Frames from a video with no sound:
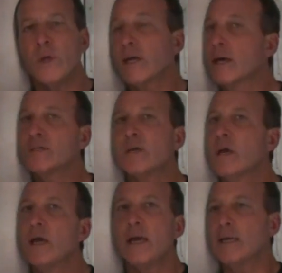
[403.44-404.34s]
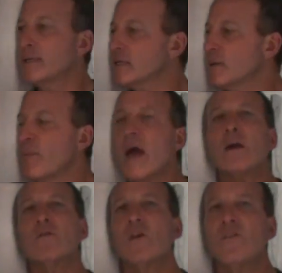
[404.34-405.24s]
because it doesn't
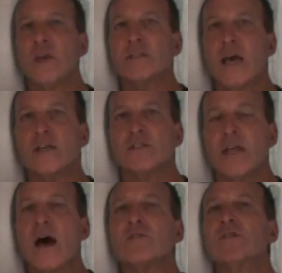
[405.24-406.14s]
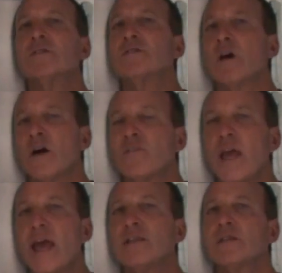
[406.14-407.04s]
matter that this has thousands of
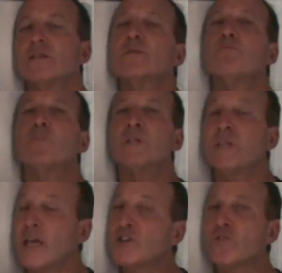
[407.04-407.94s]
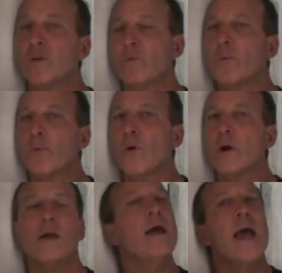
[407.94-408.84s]
cases potentially
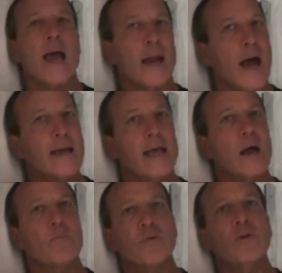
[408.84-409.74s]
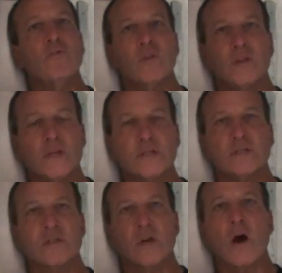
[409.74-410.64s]
reported, and I can't prove that this
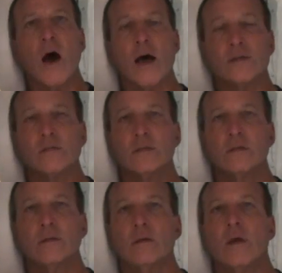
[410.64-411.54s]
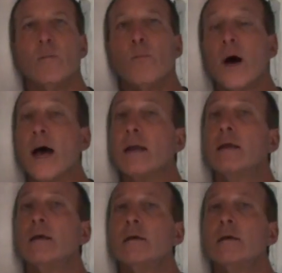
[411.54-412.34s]
is the cause. But